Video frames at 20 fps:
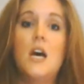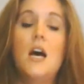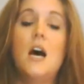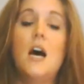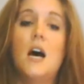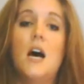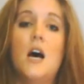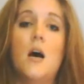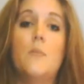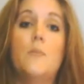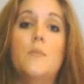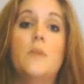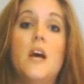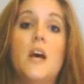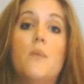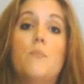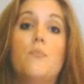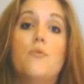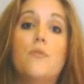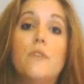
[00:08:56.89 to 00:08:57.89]

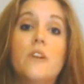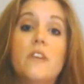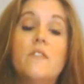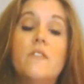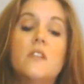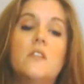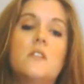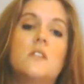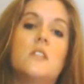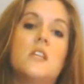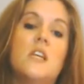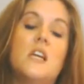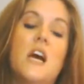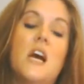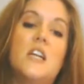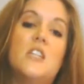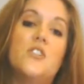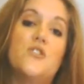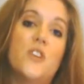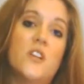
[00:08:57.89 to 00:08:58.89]
Now previously,
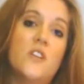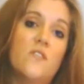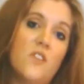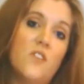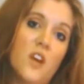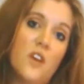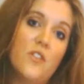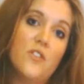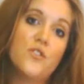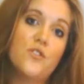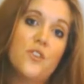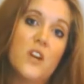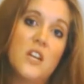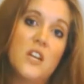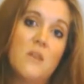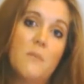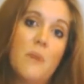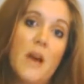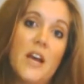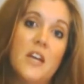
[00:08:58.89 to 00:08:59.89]
under any of the other
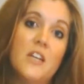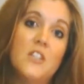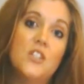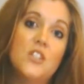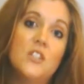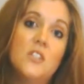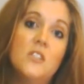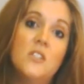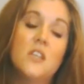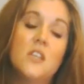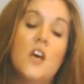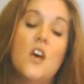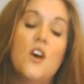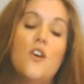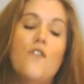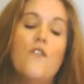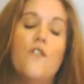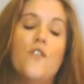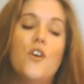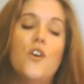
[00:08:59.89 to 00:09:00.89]
training packages,
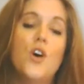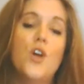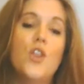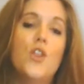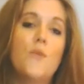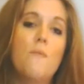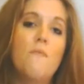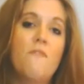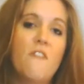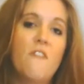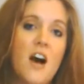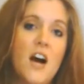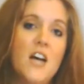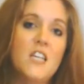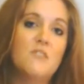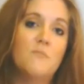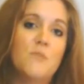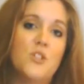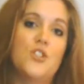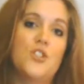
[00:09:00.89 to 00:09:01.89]
for the
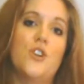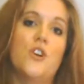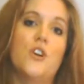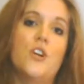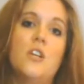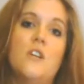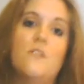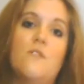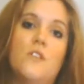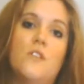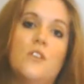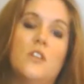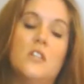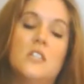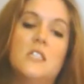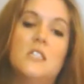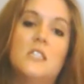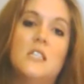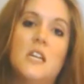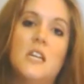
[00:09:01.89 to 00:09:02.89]
vast majority of
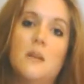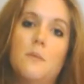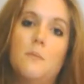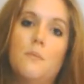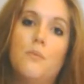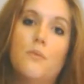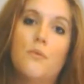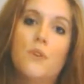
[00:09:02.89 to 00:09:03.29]
units, it